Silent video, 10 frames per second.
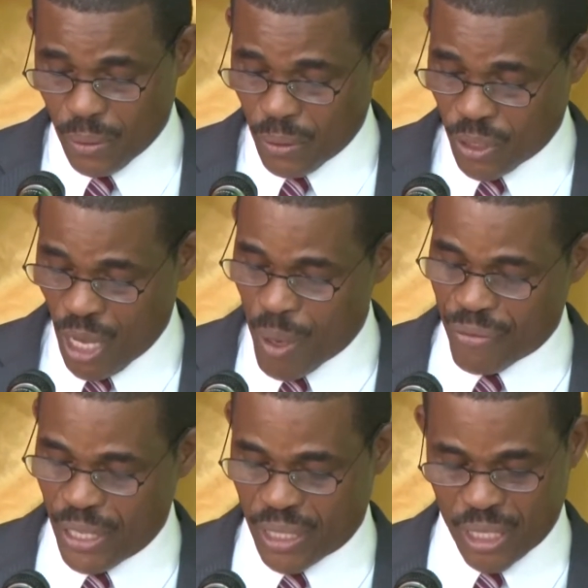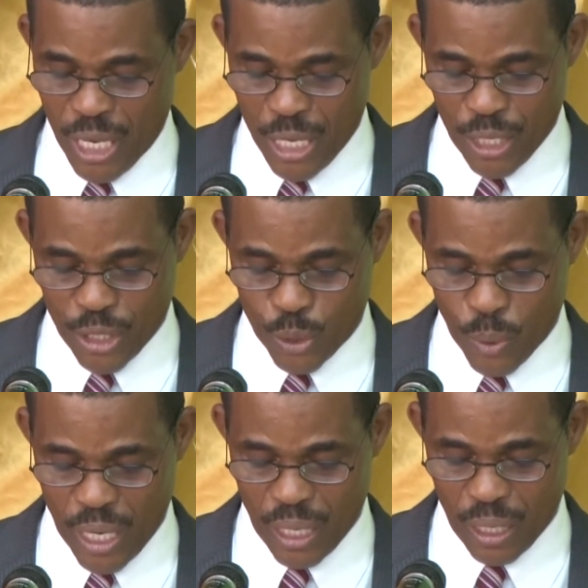some of the skills
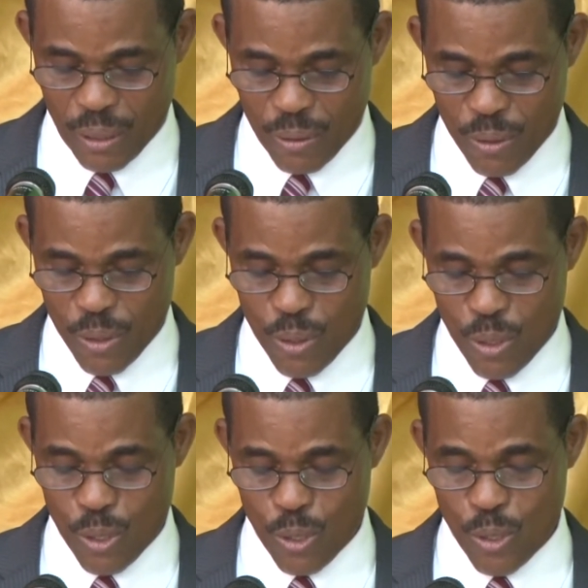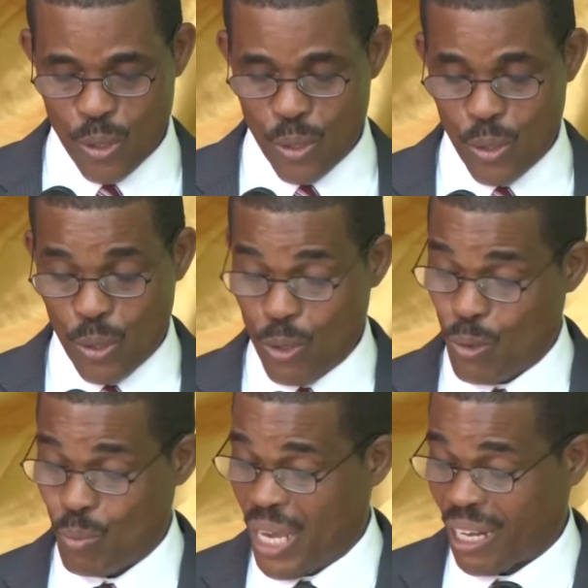will be